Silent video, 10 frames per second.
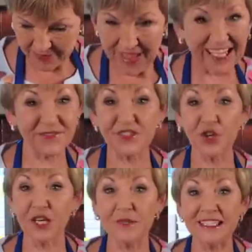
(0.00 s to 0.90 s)
Thanks for
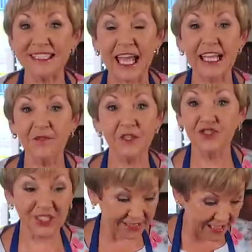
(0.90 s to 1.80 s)
joining me today. If you're
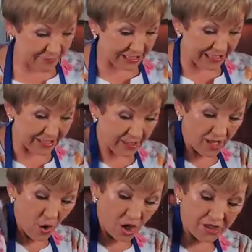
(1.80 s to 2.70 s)
just coming in,
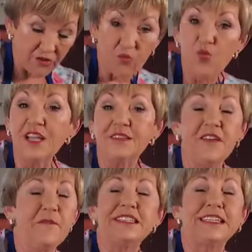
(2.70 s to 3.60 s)
you've
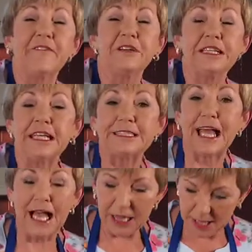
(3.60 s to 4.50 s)
missed everything, Dale.